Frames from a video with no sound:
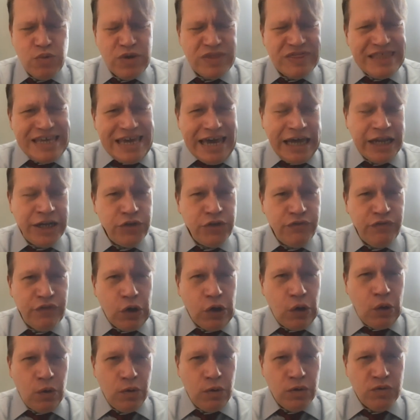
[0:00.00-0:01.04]
with the end of
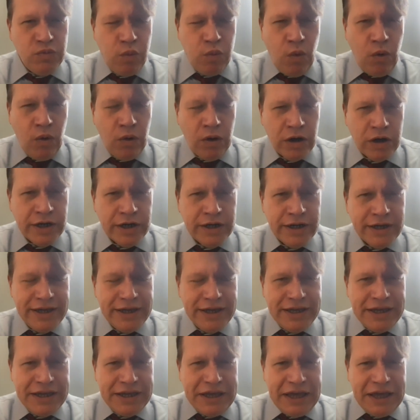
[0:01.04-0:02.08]
the Cold War
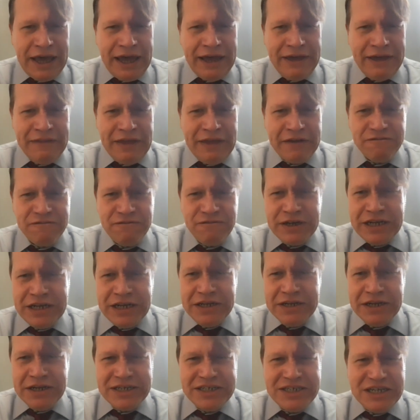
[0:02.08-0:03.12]
and that
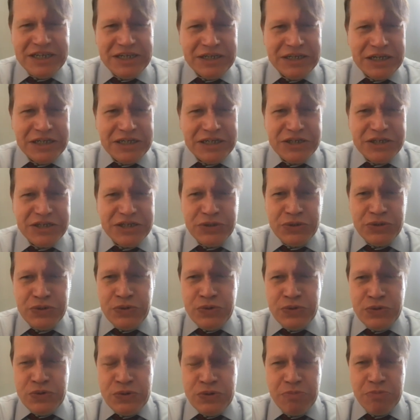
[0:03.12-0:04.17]
funny
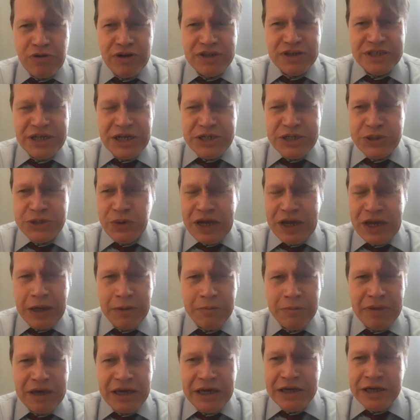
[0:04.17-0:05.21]
1992 presidential
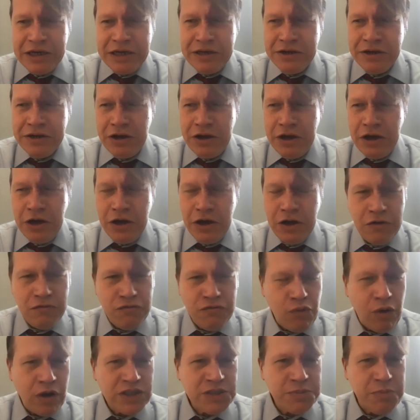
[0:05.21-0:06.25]
campaign
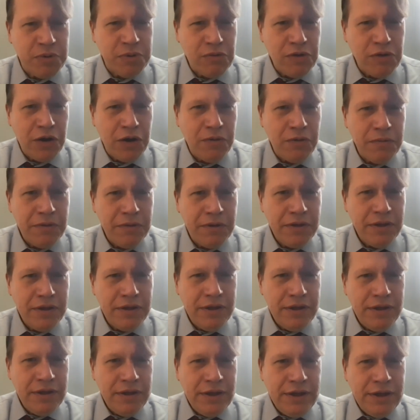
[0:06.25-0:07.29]
of Ross Perot.
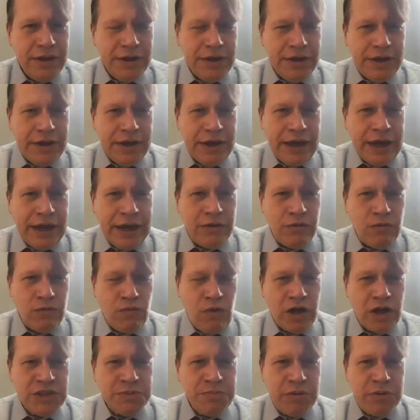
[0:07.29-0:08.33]
And
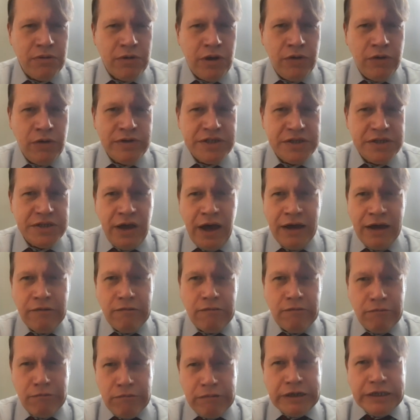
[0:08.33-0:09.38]
Ross Perot is not
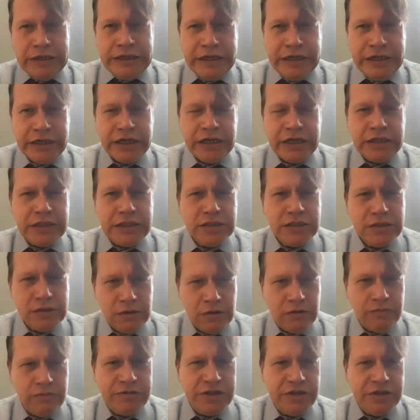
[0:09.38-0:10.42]
really a
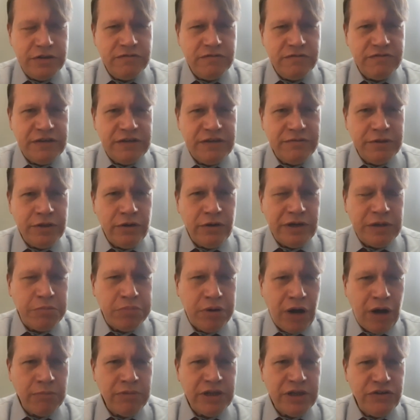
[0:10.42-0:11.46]
conservative, even though he
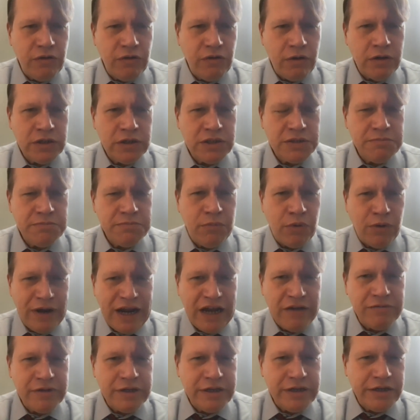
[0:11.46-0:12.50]
probably draws more
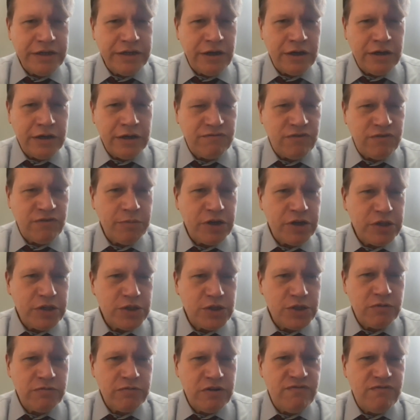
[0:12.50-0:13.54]
heavily from
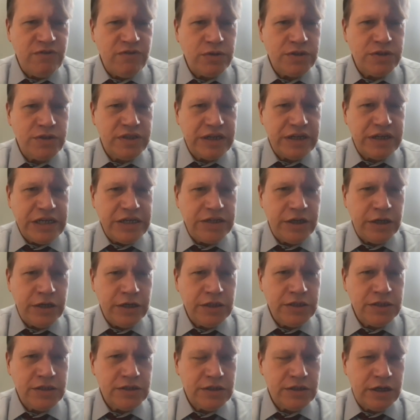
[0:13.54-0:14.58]
conservative votes than he
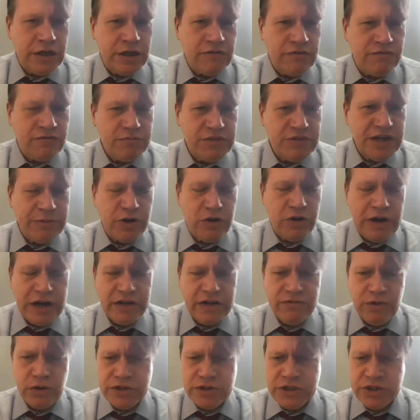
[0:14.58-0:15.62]
does from
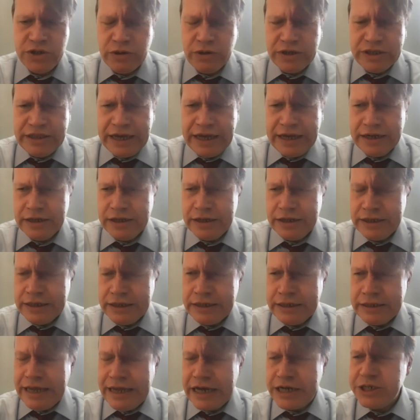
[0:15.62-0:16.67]
Democratic votes during that
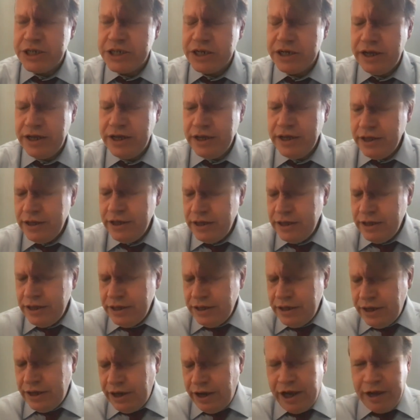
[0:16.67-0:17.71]
election.
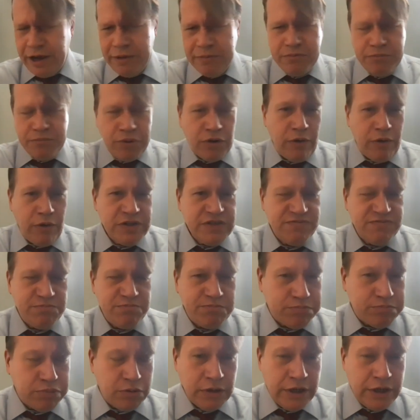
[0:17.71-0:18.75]
Perot
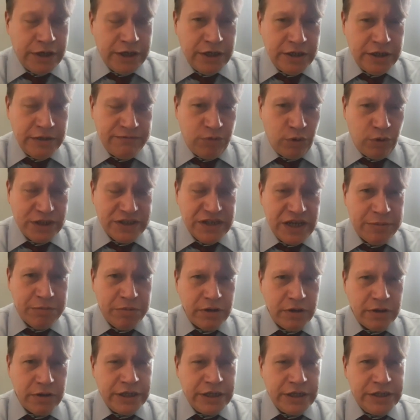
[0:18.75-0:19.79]
is, for
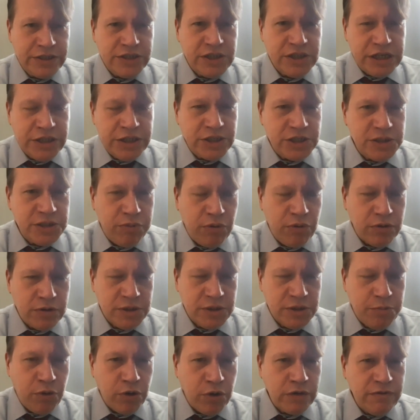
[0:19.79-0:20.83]
example, in
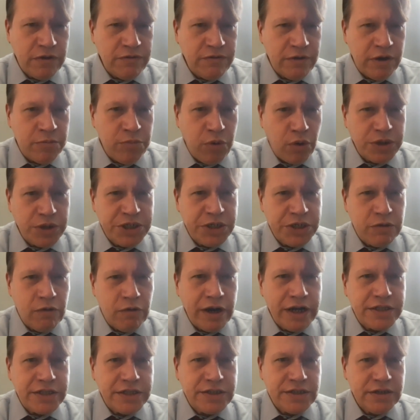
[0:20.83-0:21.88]
supportive of abortion
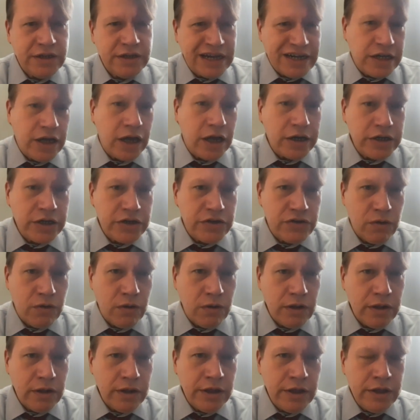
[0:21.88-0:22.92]
rights and gun
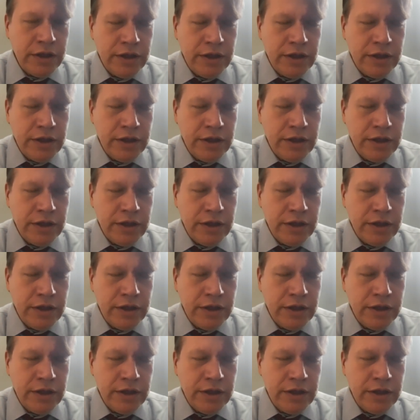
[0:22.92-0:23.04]
control.